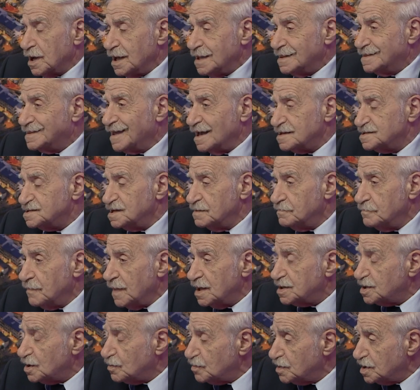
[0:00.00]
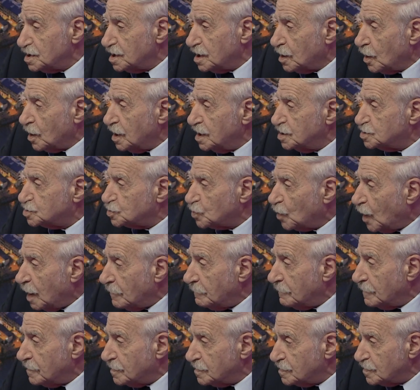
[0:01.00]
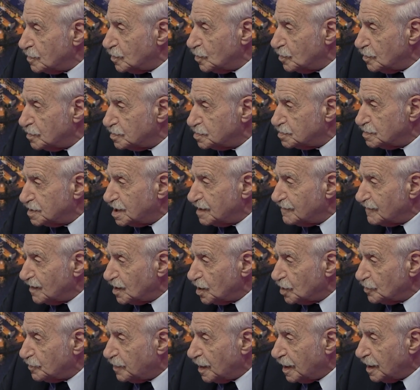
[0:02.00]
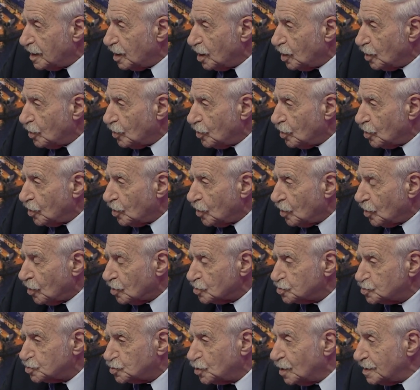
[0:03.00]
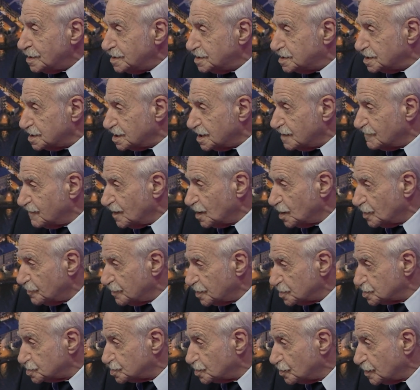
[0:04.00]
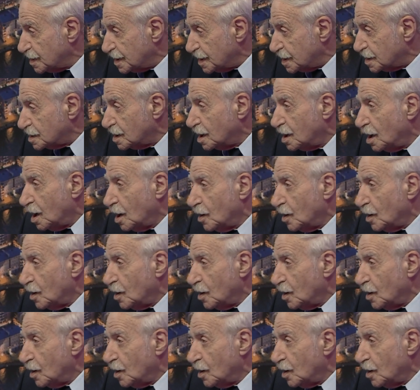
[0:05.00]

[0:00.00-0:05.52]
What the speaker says: It doesn't matter whether it's one developer or 20 developers doing it.